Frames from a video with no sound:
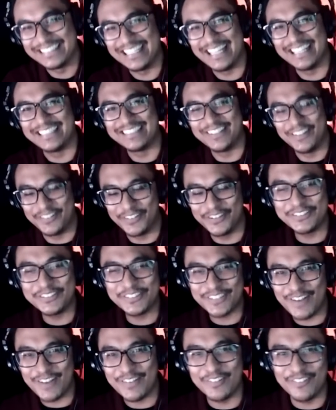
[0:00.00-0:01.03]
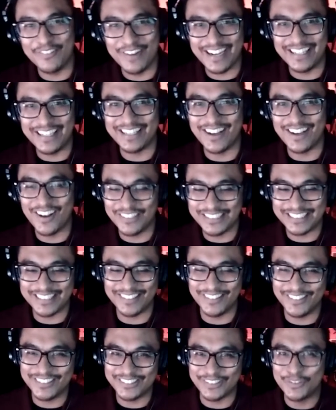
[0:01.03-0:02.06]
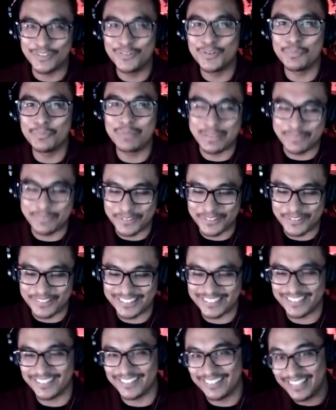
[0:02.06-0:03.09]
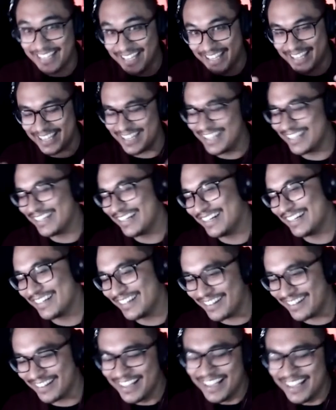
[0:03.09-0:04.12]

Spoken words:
yeah. So those who call me Randy, obviously those are cool people. So hey, there you go.